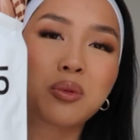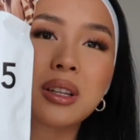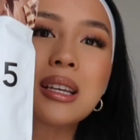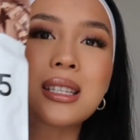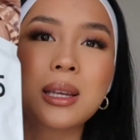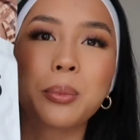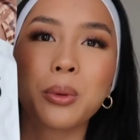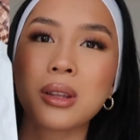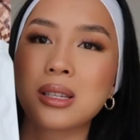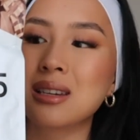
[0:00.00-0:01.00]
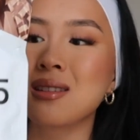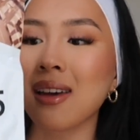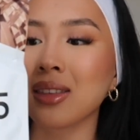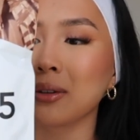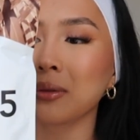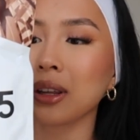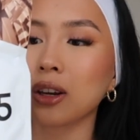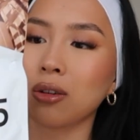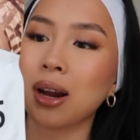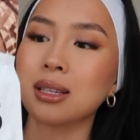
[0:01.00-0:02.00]
It's really simple. There's nothing really
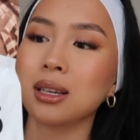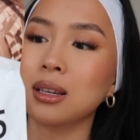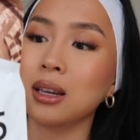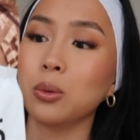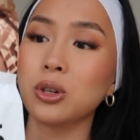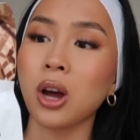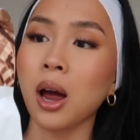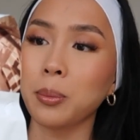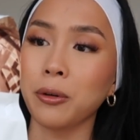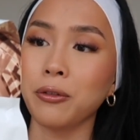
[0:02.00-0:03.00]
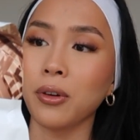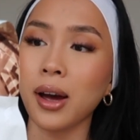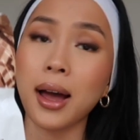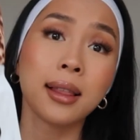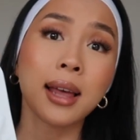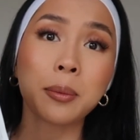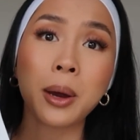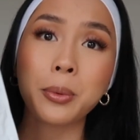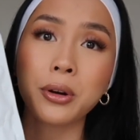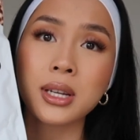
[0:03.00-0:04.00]
crazy in here, which I prefer. I like
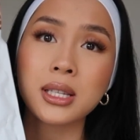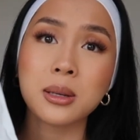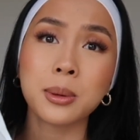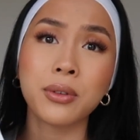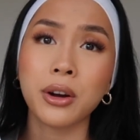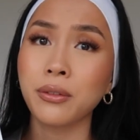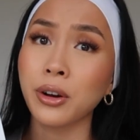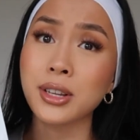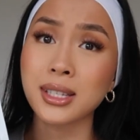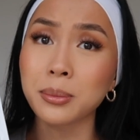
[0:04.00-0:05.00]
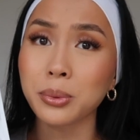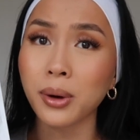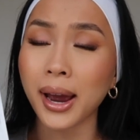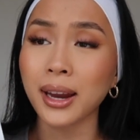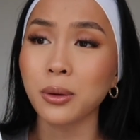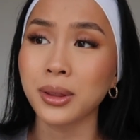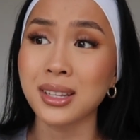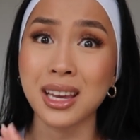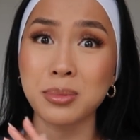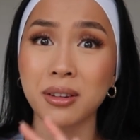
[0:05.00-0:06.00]
my proteins to be very, very simple. I hate it when
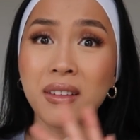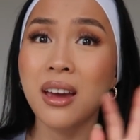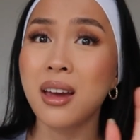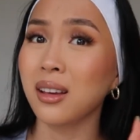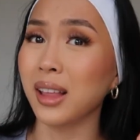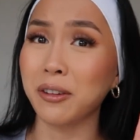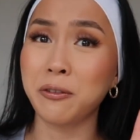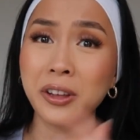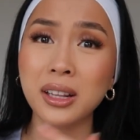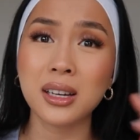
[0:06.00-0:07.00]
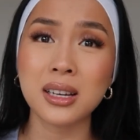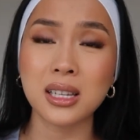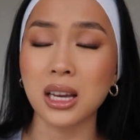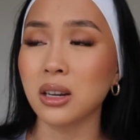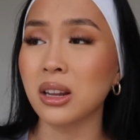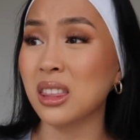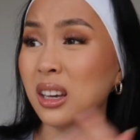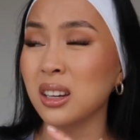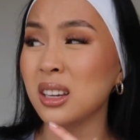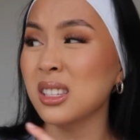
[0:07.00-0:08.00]
there's heaps of like fillers and
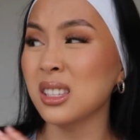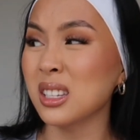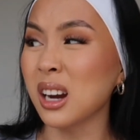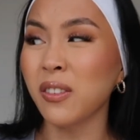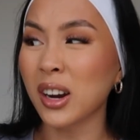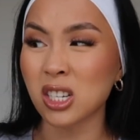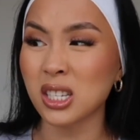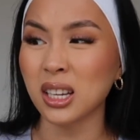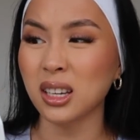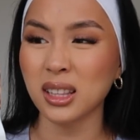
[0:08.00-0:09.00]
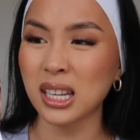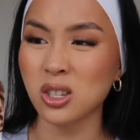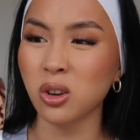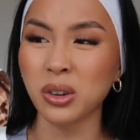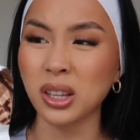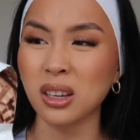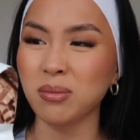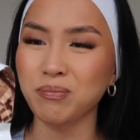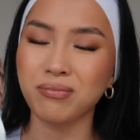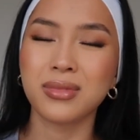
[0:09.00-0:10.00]
thickeners and stuff. I just think that's not
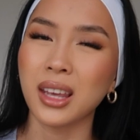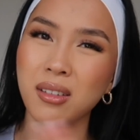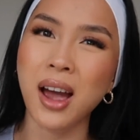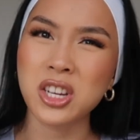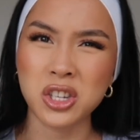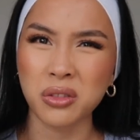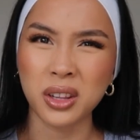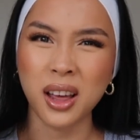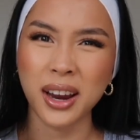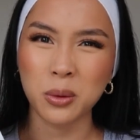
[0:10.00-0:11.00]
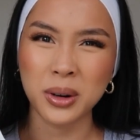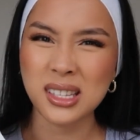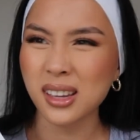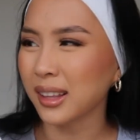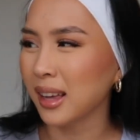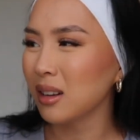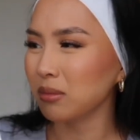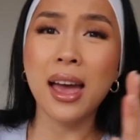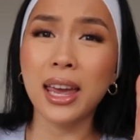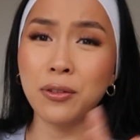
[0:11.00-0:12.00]
really, yeah, I just don't really like it when it's like that.